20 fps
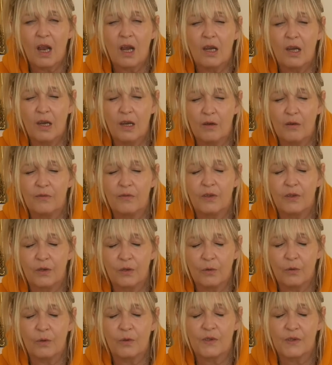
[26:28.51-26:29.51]
Love
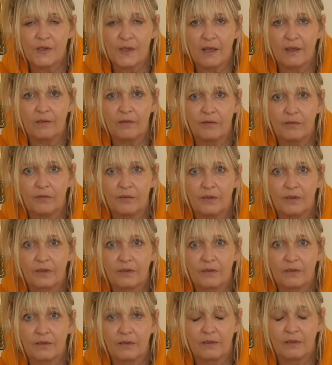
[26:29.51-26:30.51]
yourself,
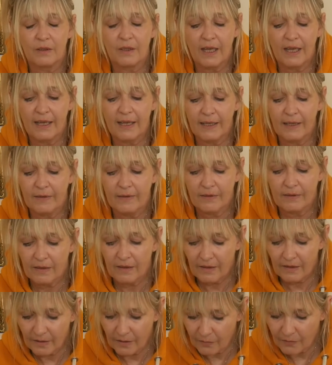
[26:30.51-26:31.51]
okay?
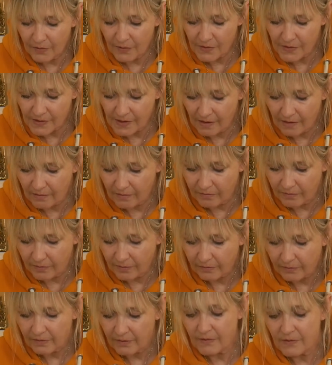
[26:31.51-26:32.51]
Love yourself.
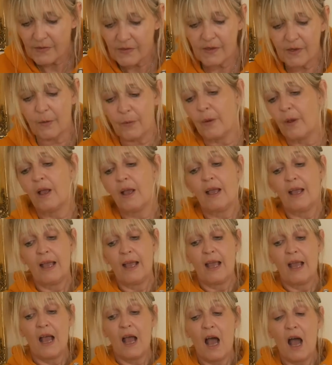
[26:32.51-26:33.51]
So,
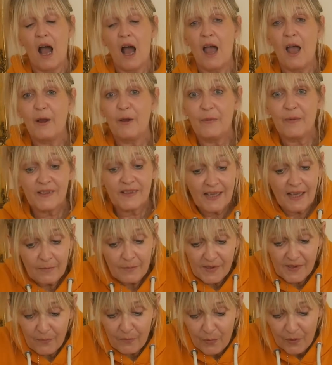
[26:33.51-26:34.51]
I hope that's
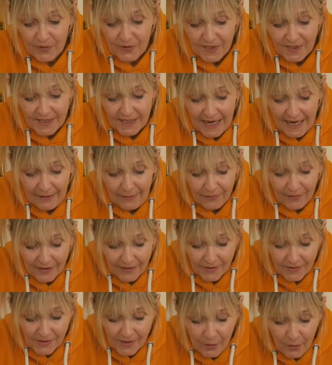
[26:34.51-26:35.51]
helped someone today.
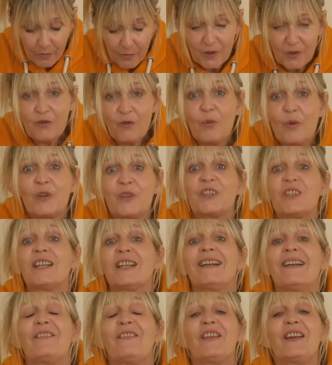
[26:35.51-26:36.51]
Thanks so much for
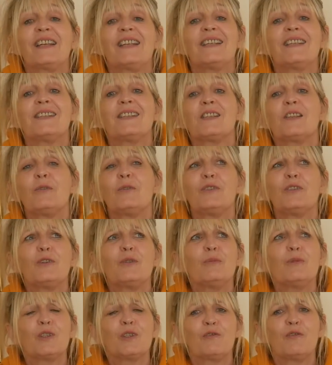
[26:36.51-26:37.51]
watching, and thank you so, so
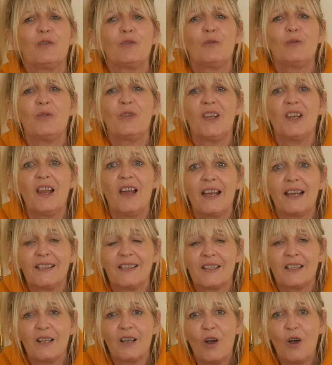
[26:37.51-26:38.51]
much for all the
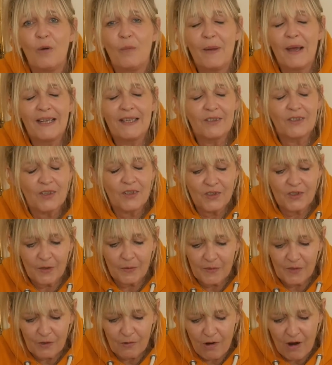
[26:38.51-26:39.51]
likes and comments and
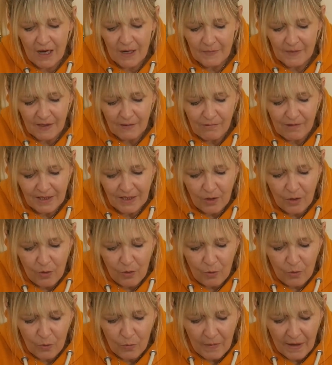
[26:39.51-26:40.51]
subscribes. I read
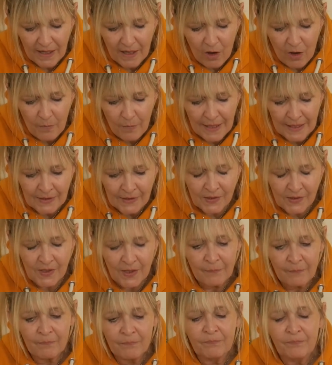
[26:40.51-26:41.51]
all my
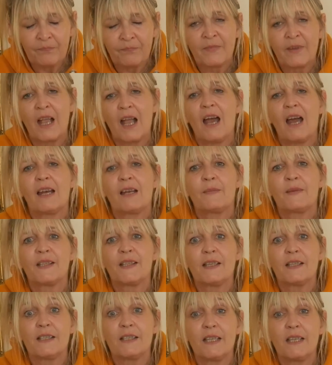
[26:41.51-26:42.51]
comments, and I'm
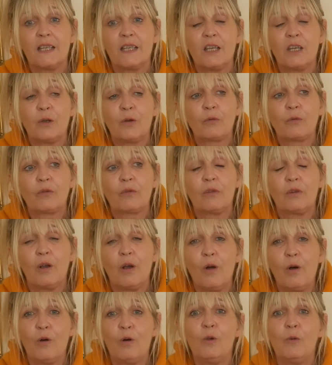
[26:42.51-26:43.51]
sending you
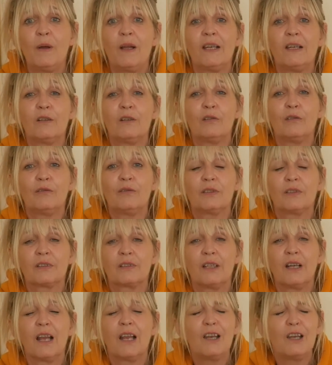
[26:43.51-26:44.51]
all my love,
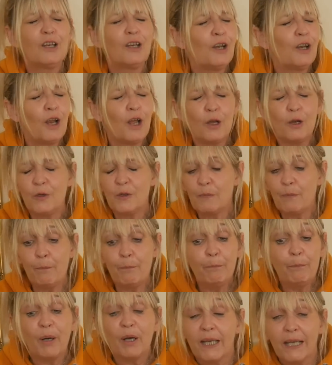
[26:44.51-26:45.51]
loads,
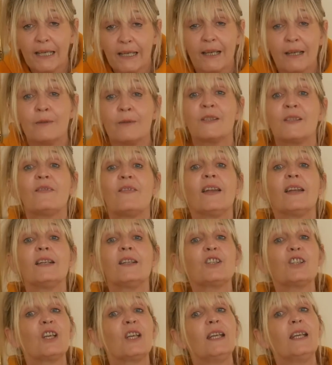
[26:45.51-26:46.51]
bucket loads of
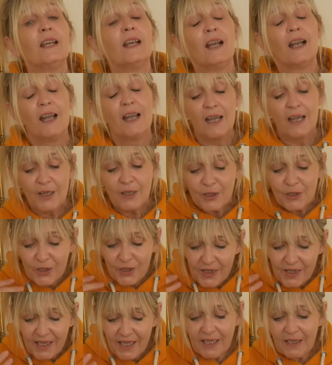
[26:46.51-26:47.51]
energy.
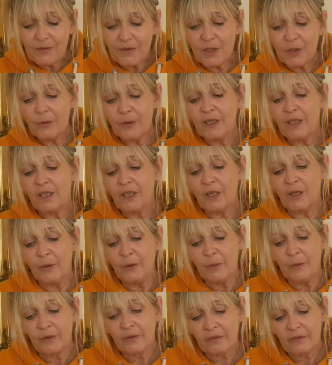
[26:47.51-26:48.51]
Just keep doing
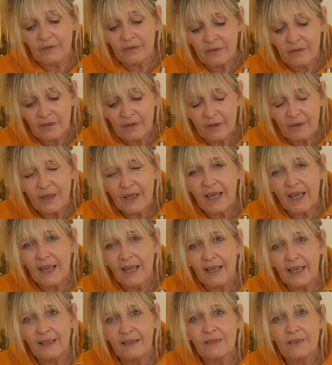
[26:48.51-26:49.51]
you.
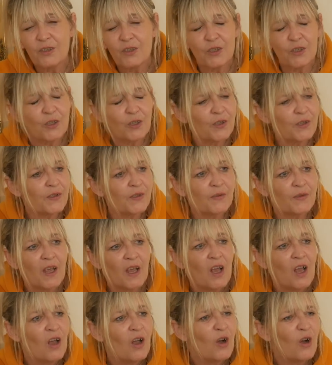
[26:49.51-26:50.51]
Okay? Just
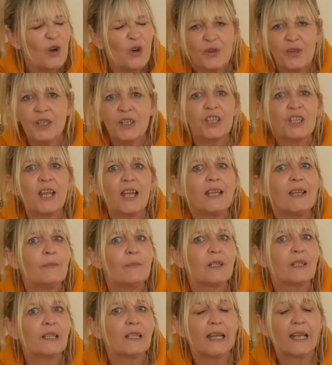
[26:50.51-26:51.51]

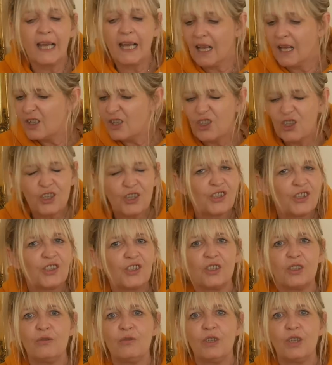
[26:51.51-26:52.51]
unashamedly, just
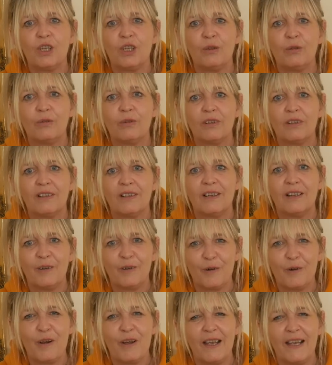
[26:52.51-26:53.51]
do you.
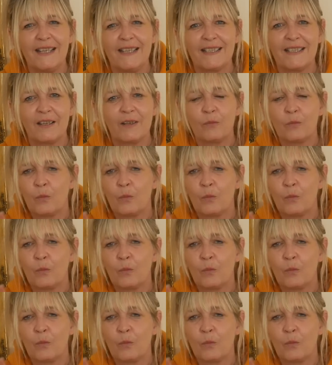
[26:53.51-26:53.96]
All right?